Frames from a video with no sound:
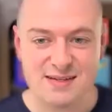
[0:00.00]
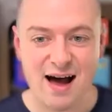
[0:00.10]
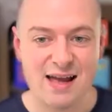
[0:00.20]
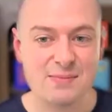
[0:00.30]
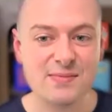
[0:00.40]

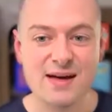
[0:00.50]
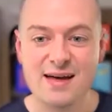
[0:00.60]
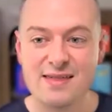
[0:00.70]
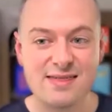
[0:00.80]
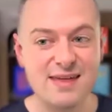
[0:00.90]
am
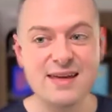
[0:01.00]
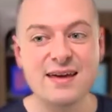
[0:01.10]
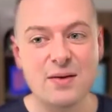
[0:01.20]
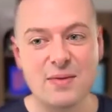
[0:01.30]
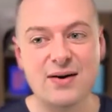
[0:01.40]

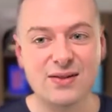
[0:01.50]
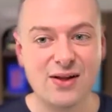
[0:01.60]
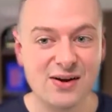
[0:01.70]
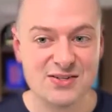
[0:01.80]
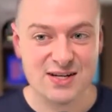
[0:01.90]
thinking about
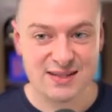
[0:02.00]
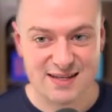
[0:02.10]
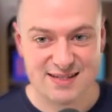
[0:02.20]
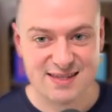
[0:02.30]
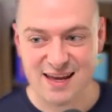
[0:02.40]
launching
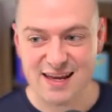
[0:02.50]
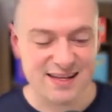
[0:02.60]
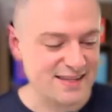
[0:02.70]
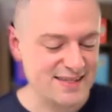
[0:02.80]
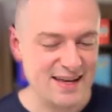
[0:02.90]
this thing. He
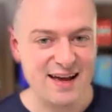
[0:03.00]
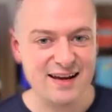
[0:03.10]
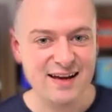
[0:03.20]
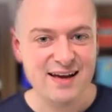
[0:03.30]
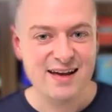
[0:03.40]
didn't
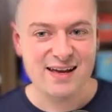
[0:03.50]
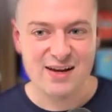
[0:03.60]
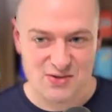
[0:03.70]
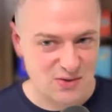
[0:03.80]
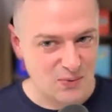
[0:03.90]
say,
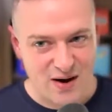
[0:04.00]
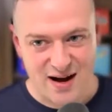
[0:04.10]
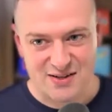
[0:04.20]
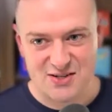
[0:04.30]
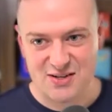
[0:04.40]
here's the
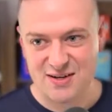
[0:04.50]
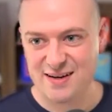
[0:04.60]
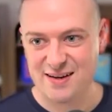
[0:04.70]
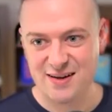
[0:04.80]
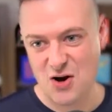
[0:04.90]
watch,
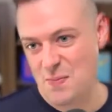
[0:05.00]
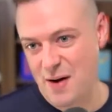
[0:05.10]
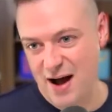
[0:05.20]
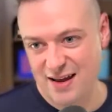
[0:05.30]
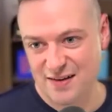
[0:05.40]
go
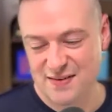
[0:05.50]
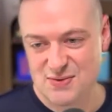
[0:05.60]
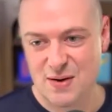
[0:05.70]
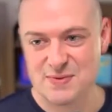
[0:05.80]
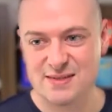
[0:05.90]
buy it on this
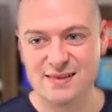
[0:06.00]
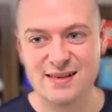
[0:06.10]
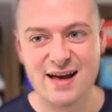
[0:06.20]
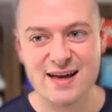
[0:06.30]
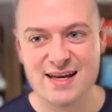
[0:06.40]
website.
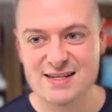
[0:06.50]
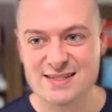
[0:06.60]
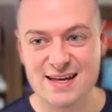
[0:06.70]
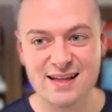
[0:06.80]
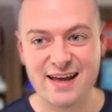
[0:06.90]
He just
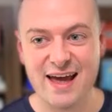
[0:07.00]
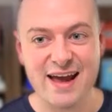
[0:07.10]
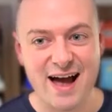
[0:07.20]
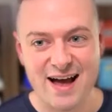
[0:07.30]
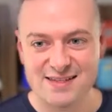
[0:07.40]
said like, hey
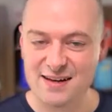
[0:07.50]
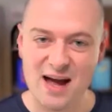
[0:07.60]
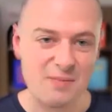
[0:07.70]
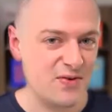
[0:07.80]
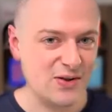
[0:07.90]
guys, like
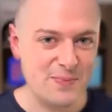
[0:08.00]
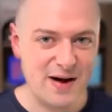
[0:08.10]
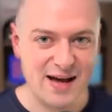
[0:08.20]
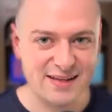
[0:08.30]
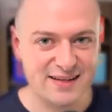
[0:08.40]
I'm a fellow
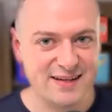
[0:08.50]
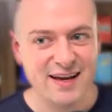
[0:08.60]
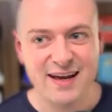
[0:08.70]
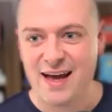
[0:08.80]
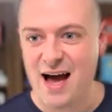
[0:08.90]
pilot.
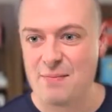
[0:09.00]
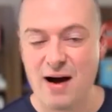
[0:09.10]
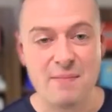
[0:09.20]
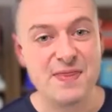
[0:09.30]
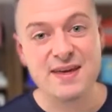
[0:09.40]

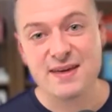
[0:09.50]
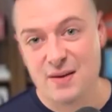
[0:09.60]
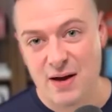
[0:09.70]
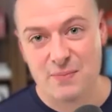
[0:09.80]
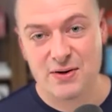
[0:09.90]
I'm thinking
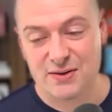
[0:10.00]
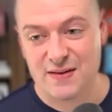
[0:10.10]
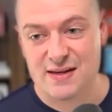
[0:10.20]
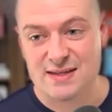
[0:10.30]
about building this.